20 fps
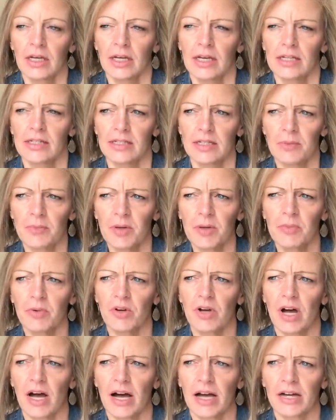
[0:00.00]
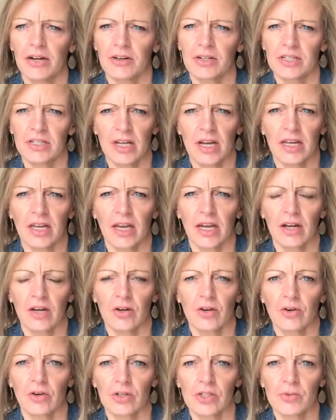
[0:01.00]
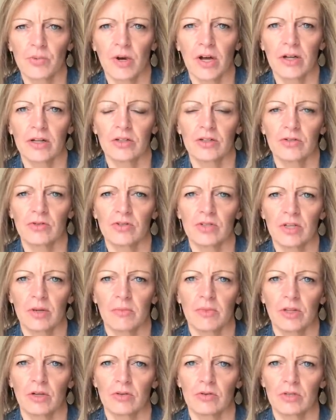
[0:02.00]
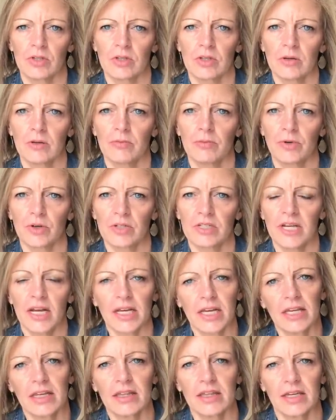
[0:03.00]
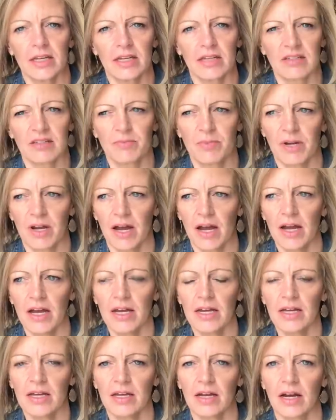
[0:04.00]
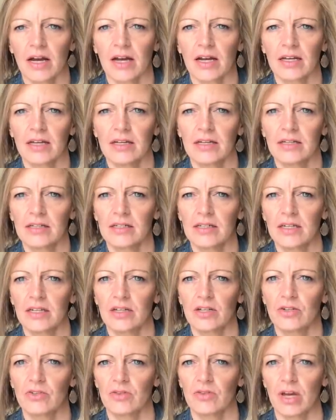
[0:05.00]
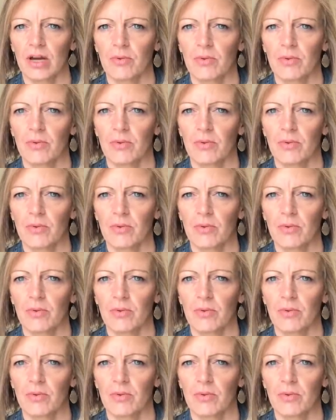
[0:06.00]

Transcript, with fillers: And some people will hire a tech editor as well to do some of those more techy things, but I, I tend to do that